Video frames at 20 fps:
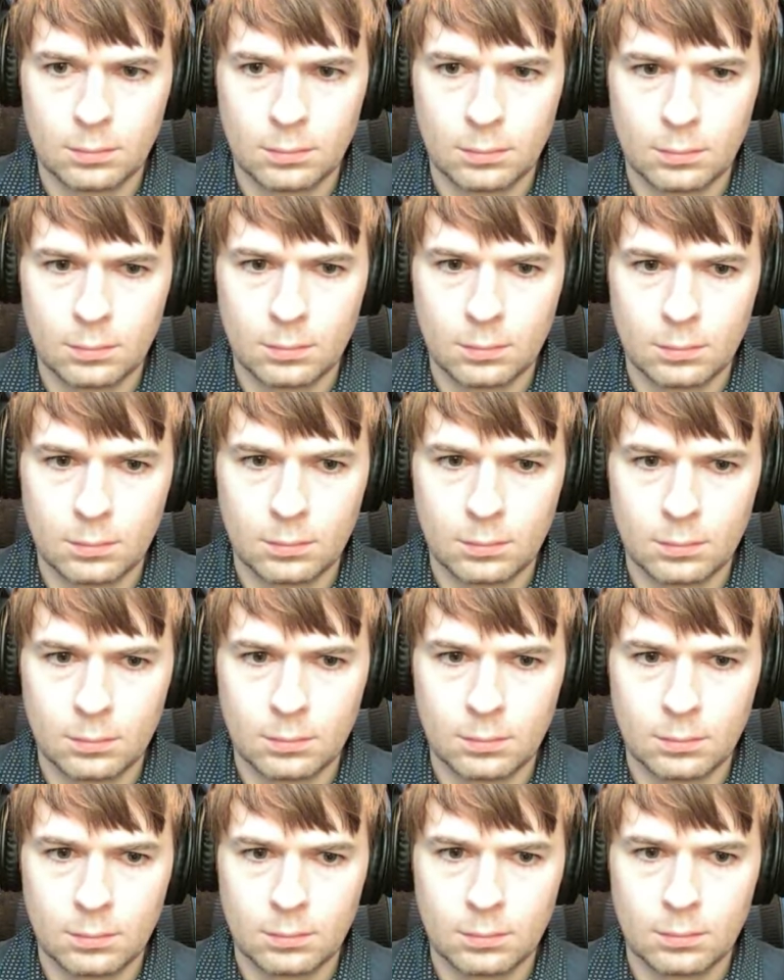
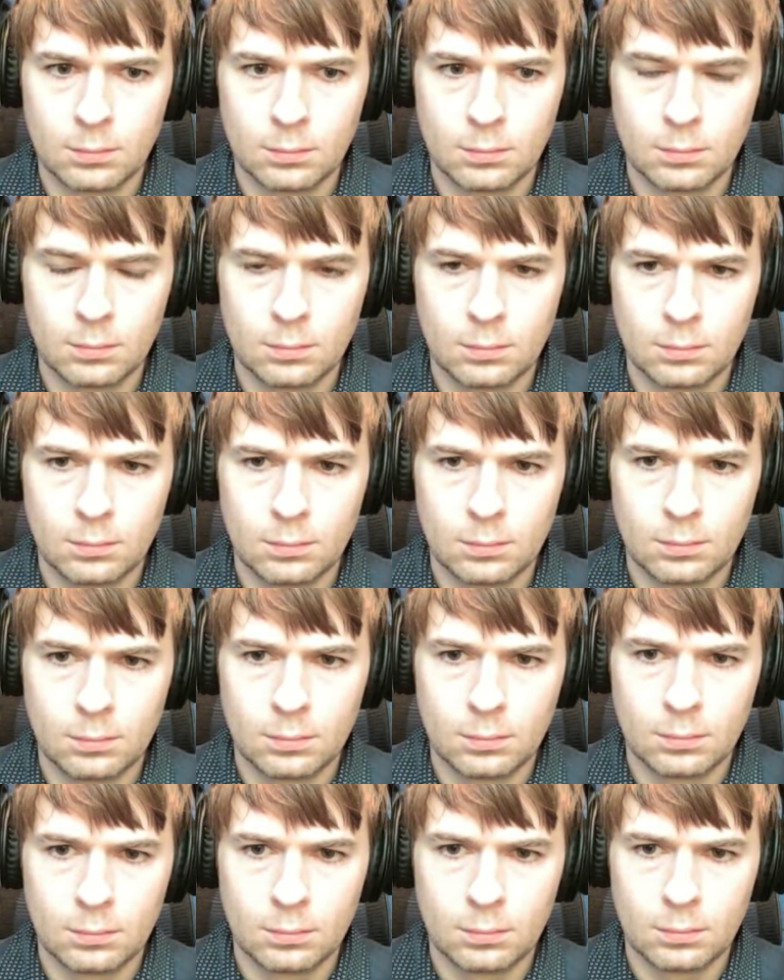
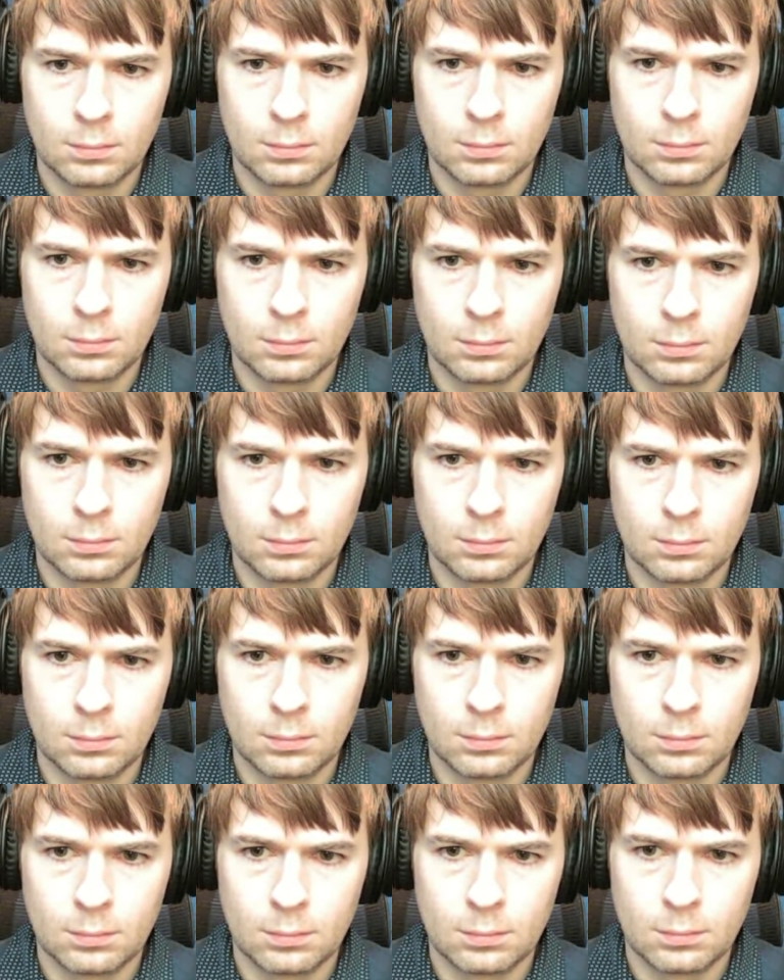
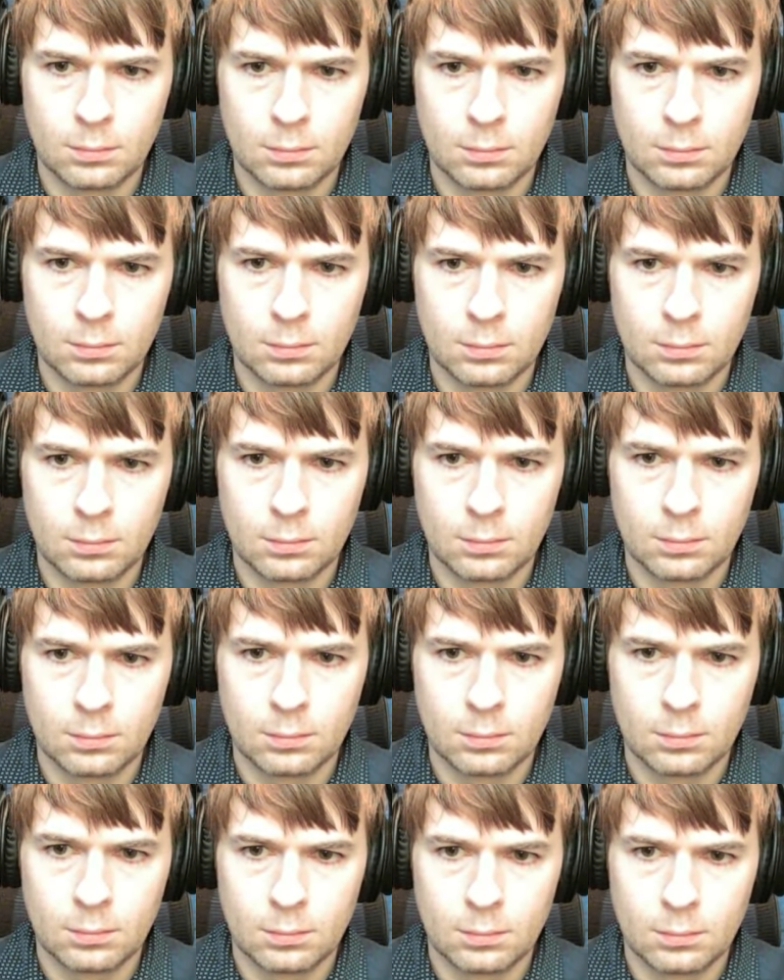
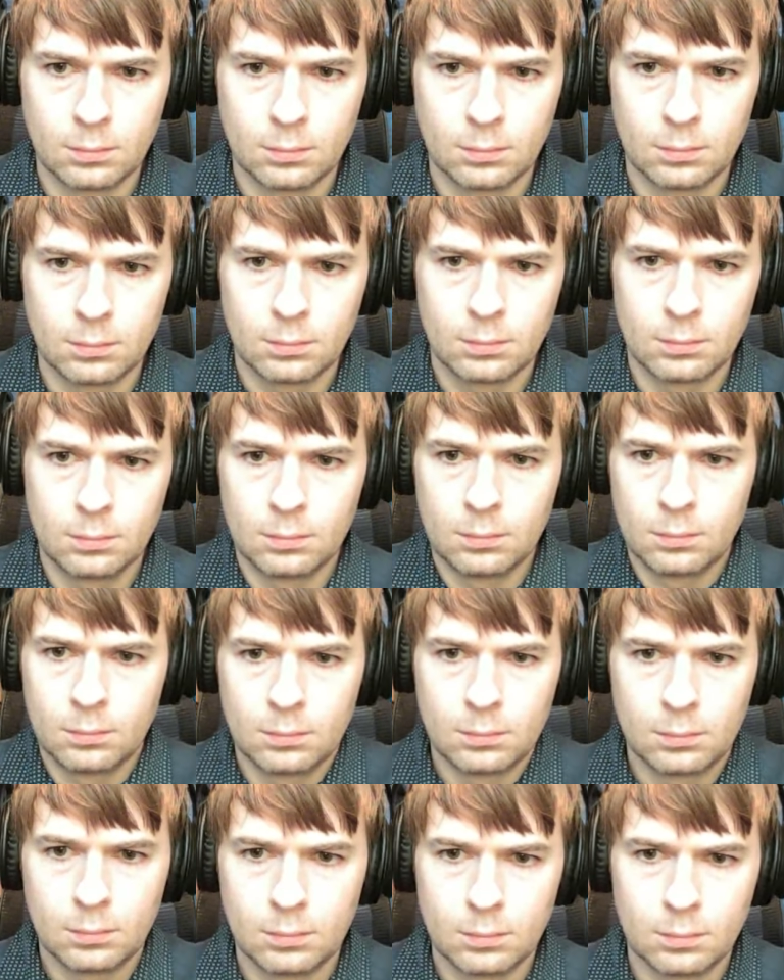
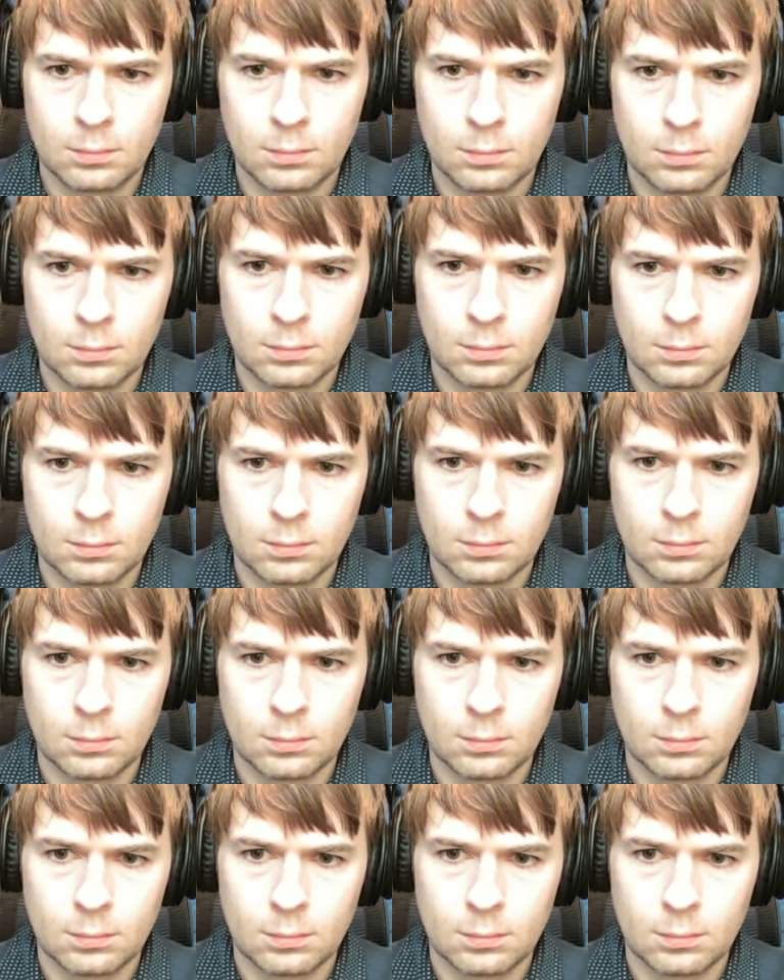(not speaking)